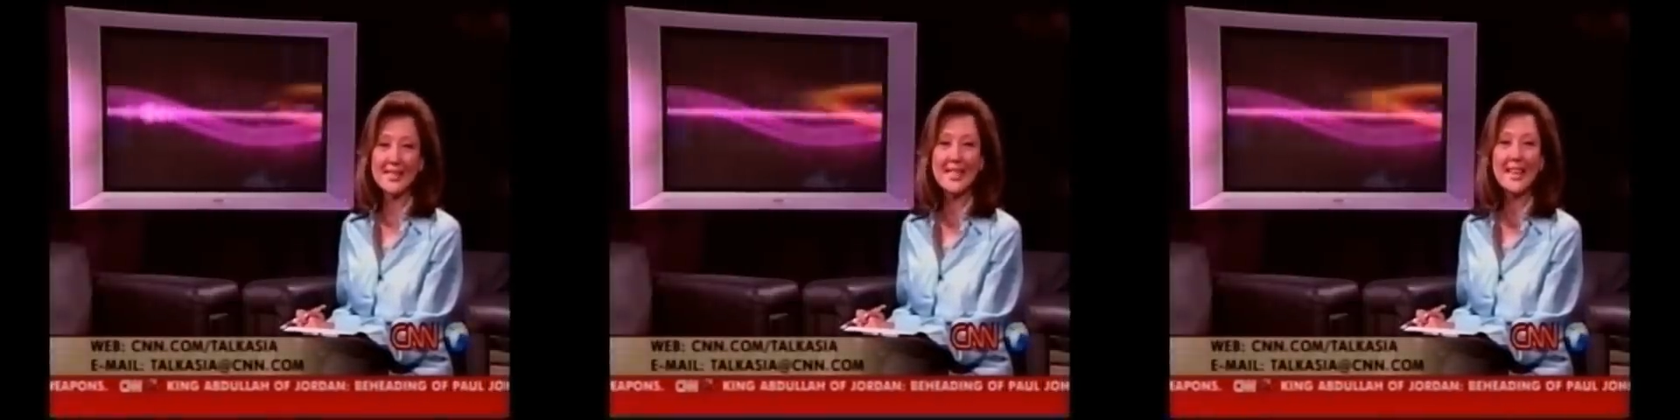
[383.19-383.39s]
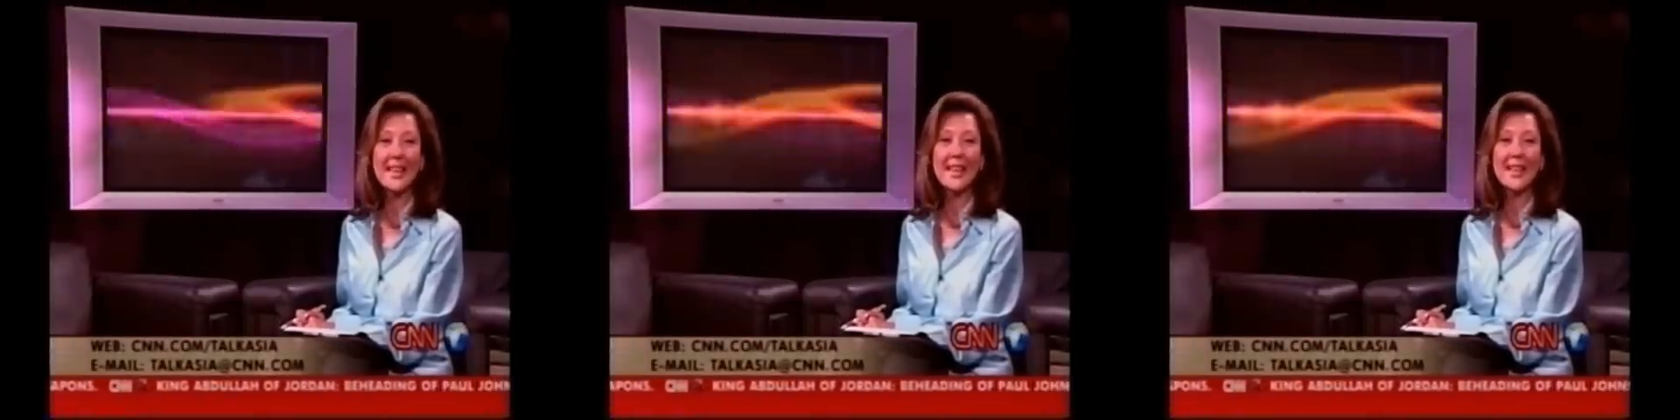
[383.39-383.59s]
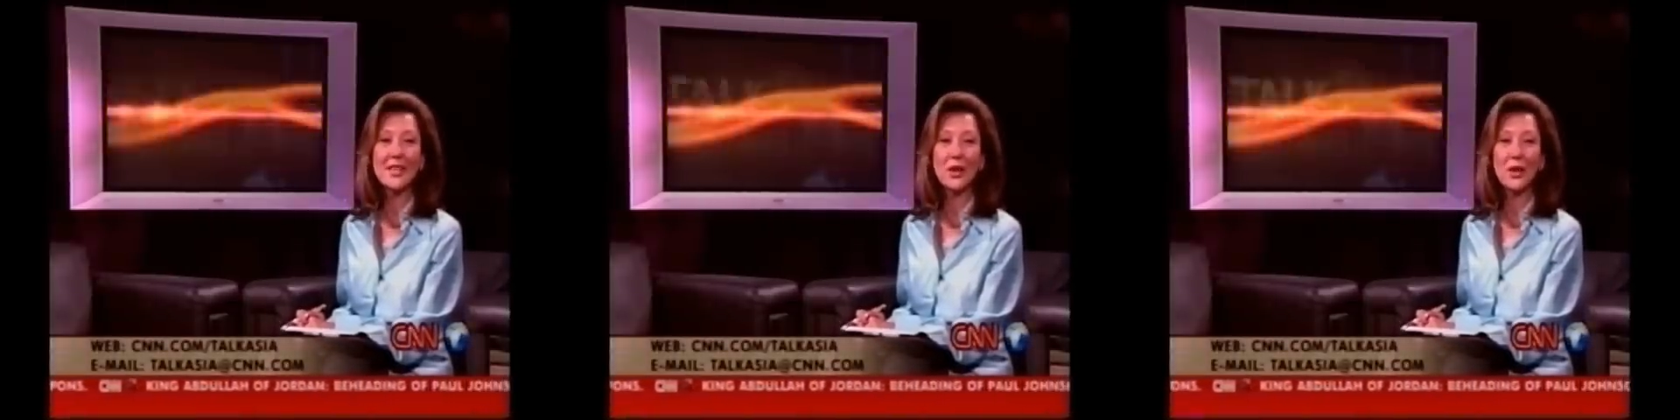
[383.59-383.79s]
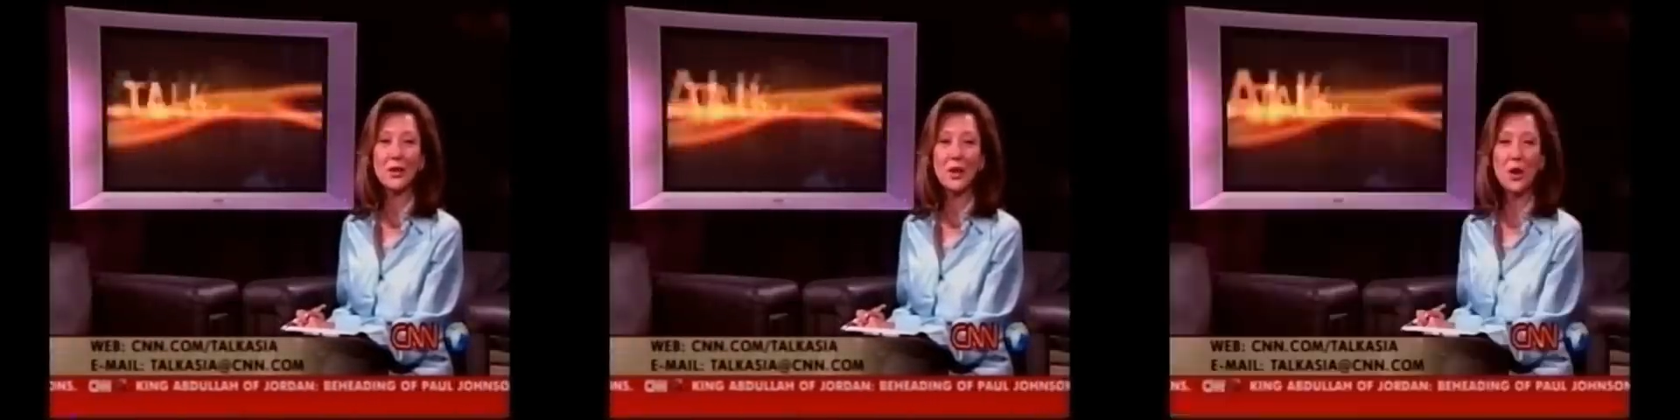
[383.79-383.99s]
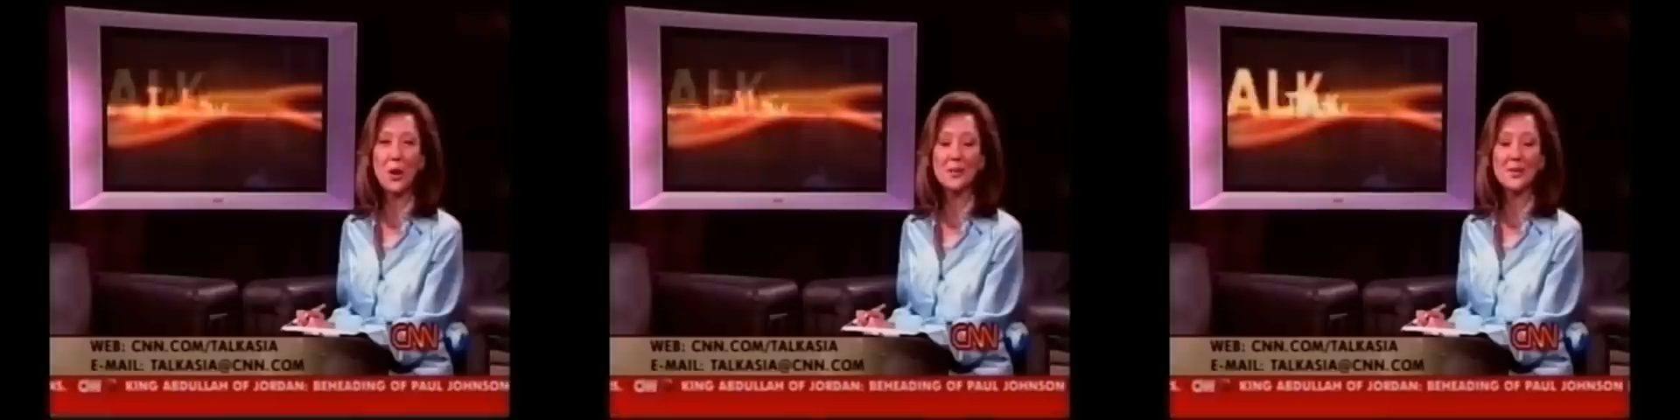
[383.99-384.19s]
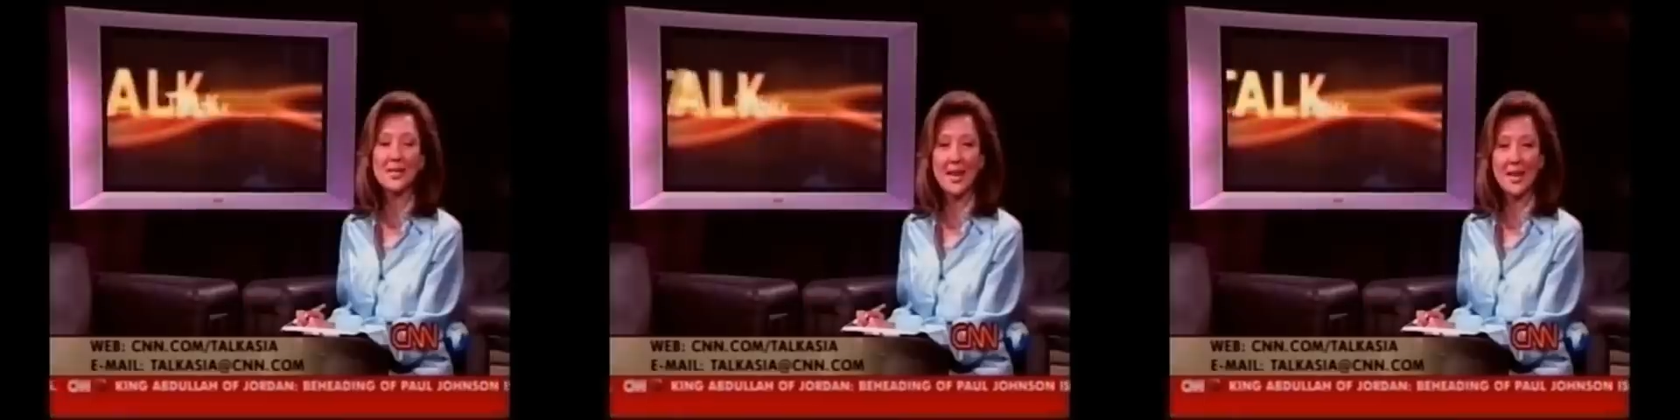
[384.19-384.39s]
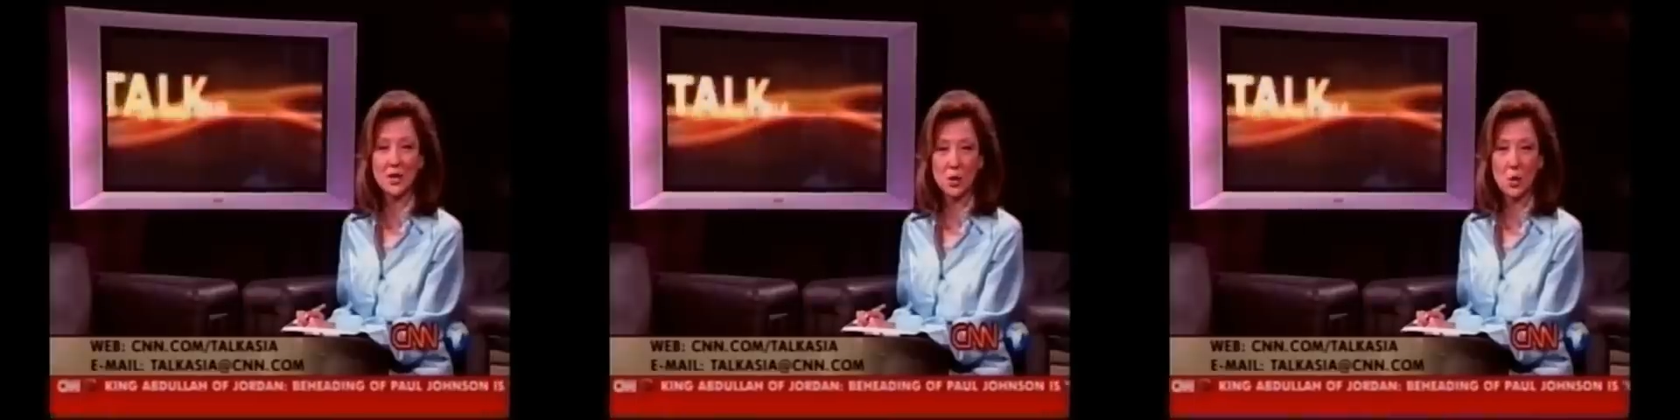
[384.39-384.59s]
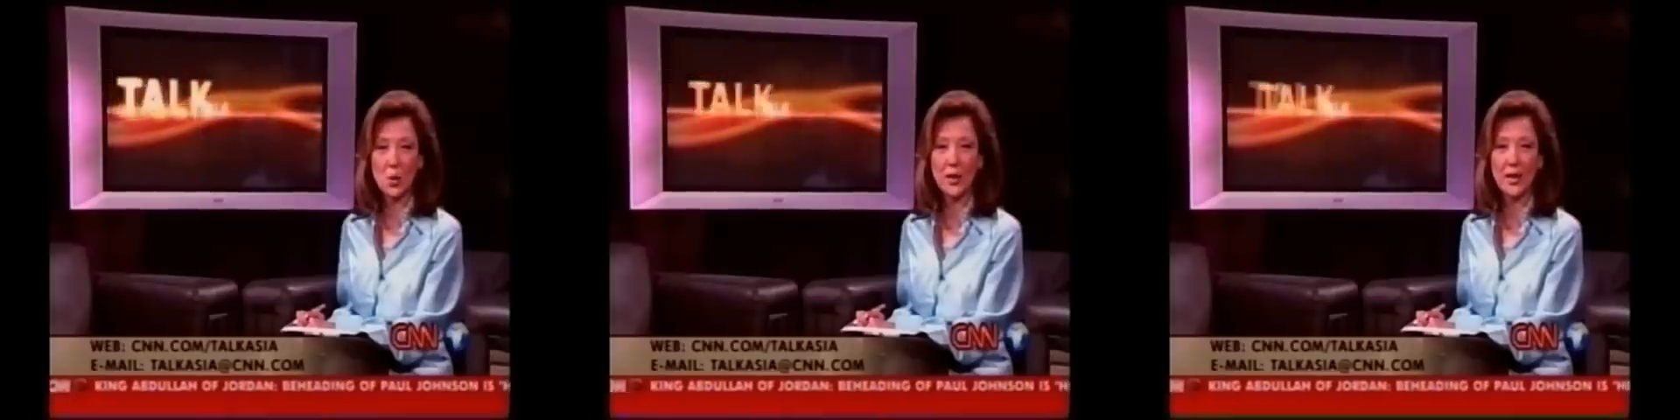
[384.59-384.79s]

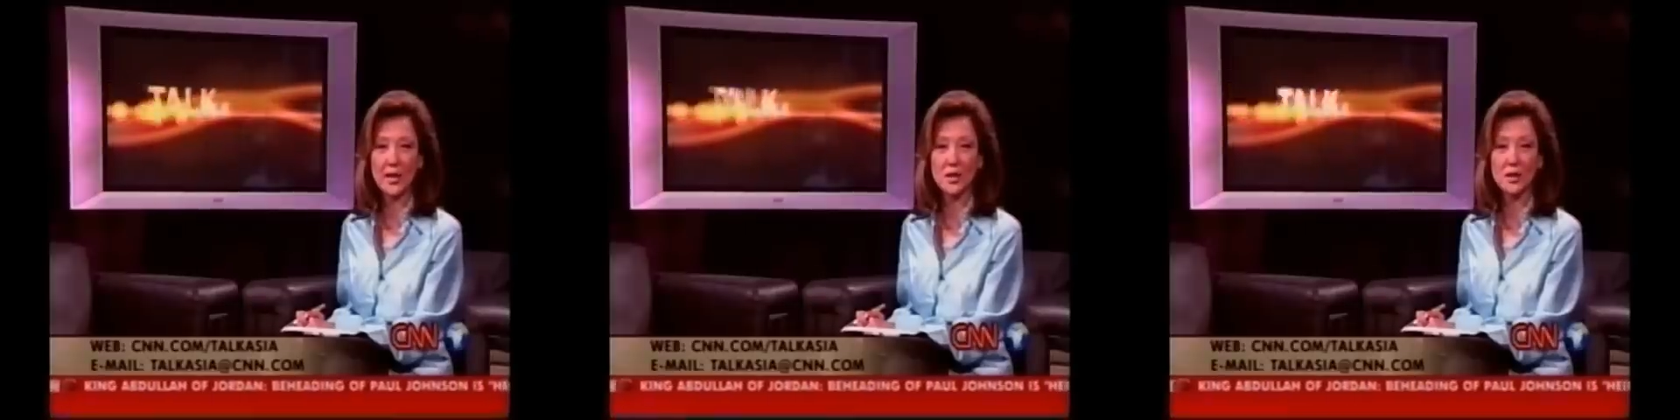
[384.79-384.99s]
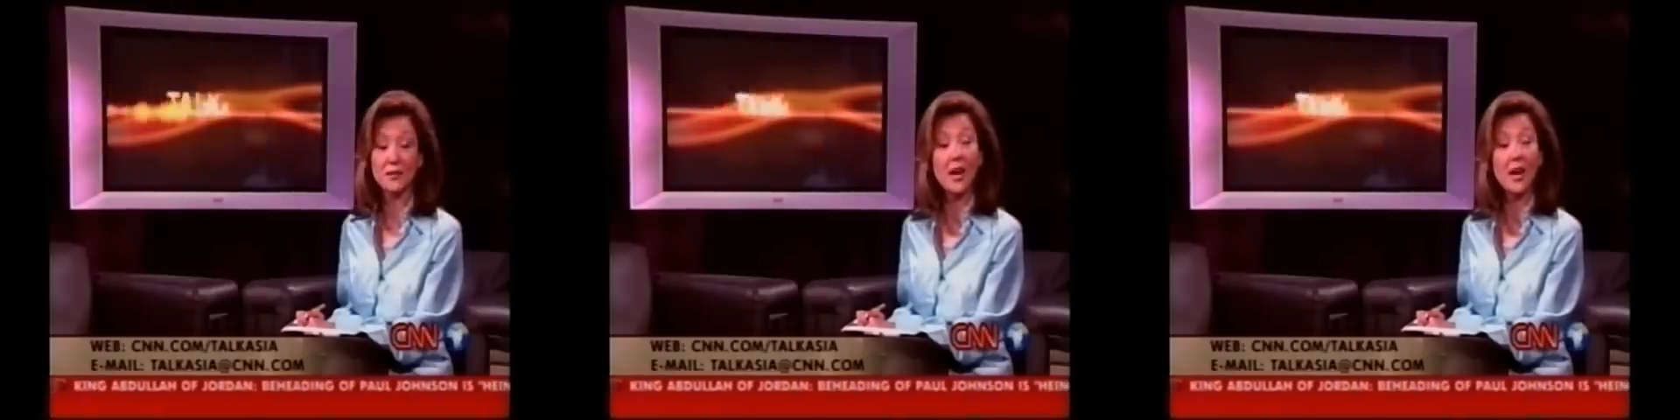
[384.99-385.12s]
cnn.com/TalkAsia,